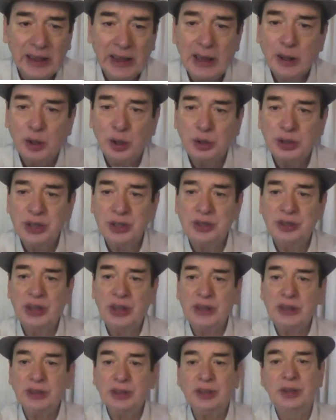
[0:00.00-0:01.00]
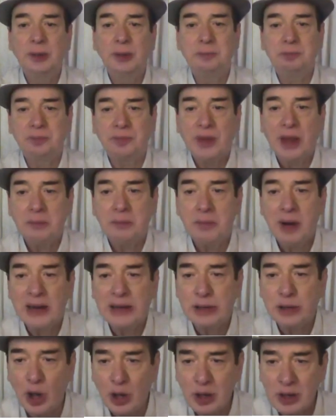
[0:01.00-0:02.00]
Roshan says,
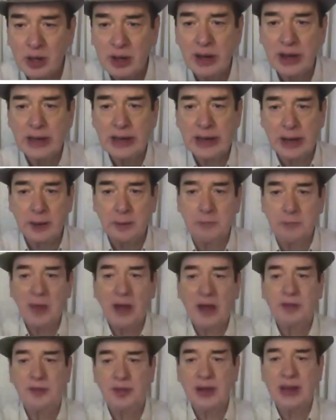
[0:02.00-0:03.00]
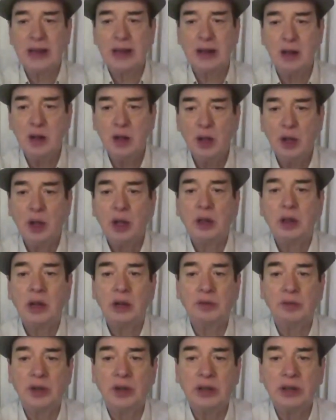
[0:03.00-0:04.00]
by tolerating, I feel
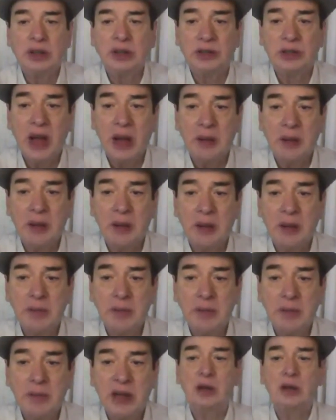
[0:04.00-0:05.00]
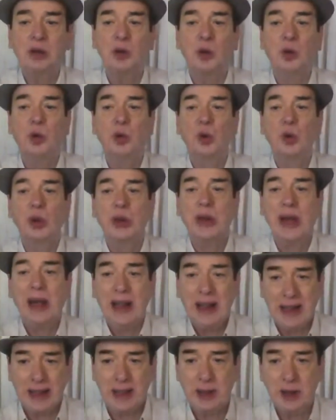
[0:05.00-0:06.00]
that one is damaging her
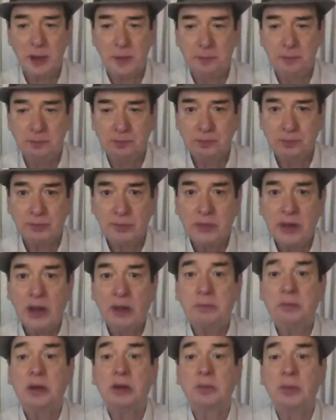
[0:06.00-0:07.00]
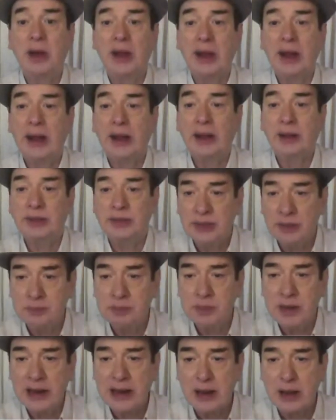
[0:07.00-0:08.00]
own health, but by
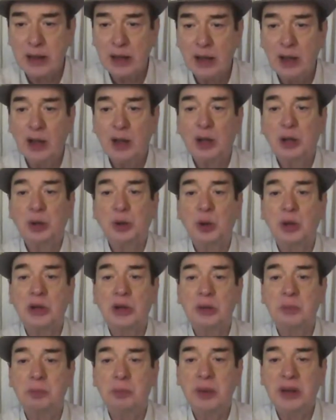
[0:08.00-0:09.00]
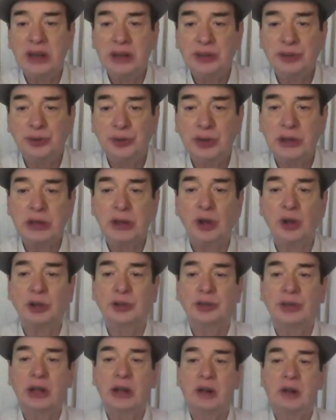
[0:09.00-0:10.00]
accepting, you are in peace with
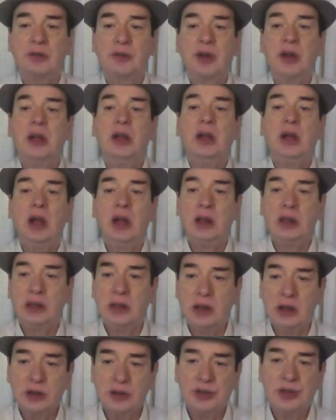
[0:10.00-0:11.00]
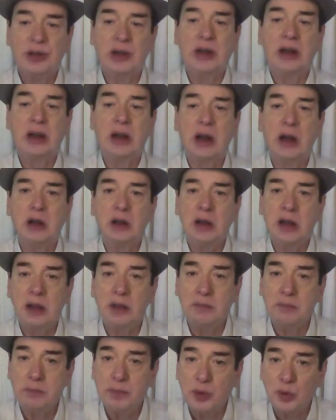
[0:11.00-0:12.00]
yourself and nurturing and
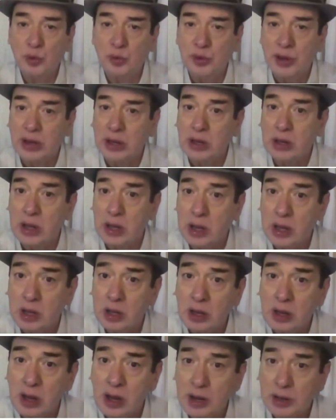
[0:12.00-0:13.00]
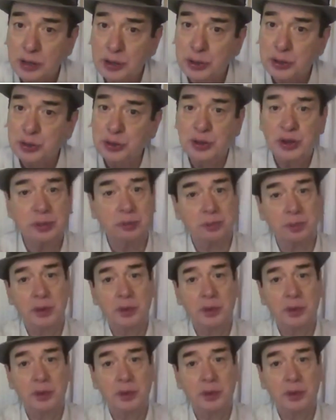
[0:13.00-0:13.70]
improving the relationship.